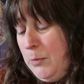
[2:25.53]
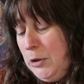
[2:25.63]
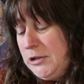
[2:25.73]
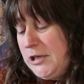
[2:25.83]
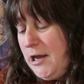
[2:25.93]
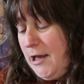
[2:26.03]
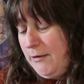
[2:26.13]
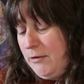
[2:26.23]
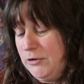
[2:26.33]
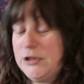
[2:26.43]
But
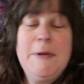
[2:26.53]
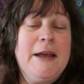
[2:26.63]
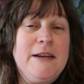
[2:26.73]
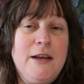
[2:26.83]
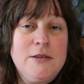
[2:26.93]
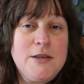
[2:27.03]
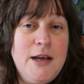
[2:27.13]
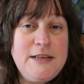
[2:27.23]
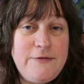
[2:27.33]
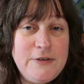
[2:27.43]
I'm going to make
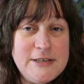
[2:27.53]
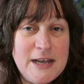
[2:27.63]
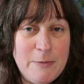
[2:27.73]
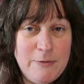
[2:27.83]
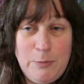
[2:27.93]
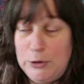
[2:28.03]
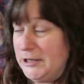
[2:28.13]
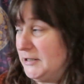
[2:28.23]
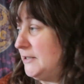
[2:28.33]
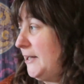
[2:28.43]
a different type of
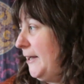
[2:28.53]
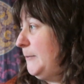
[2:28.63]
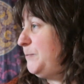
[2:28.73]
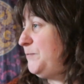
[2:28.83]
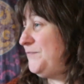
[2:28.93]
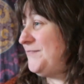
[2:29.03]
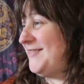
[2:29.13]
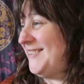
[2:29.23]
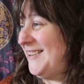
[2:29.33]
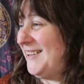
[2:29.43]
pudding today.
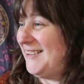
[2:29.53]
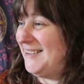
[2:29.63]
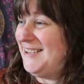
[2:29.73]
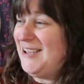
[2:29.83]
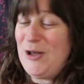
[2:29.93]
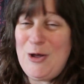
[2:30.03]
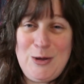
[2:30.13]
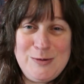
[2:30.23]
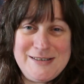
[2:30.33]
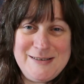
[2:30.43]

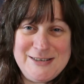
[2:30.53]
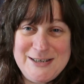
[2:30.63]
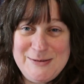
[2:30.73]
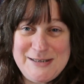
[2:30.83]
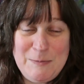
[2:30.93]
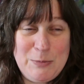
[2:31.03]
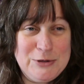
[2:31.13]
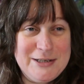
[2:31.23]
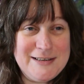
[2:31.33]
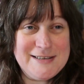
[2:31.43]
All I seem to do is eat
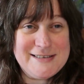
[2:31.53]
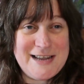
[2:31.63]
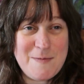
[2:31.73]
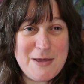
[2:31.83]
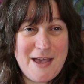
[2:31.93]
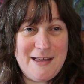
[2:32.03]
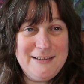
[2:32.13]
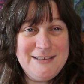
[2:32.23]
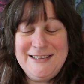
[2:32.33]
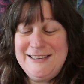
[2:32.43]
pudding at this time of year.
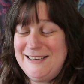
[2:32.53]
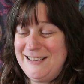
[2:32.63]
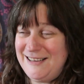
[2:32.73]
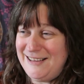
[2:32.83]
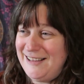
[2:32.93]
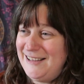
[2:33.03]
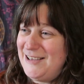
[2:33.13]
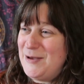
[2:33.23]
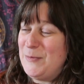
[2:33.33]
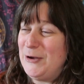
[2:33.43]

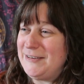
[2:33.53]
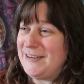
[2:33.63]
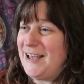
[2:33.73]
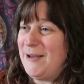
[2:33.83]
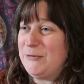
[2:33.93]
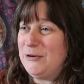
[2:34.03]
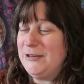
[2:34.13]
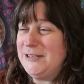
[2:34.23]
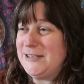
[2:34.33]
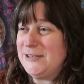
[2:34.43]
But I'm
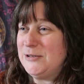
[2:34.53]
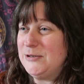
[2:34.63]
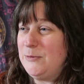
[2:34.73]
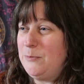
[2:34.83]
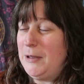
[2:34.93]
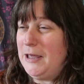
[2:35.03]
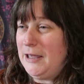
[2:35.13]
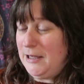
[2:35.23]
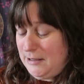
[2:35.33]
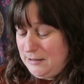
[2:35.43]
going to
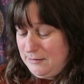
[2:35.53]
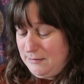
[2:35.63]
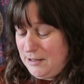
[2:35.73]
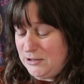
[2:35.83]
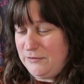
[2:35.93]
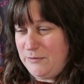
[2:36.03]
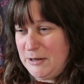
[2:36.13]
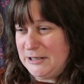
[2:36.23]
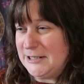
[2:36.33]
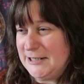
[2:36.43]
make, I don't know if I
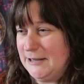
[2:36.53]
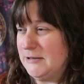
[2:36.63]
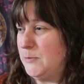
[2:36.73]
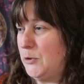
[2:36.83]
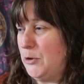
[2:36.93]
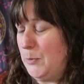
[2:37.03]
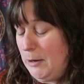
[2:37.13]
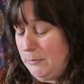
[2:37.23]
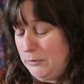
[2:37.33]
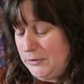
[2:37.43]
make today or tomorrow,
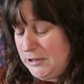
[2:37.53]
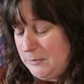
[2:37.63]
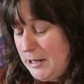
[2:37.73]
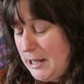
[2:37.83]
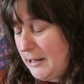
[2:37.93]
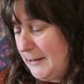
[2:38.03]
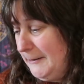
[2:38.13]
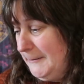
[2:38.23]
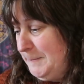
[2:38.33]
but I'm going to make,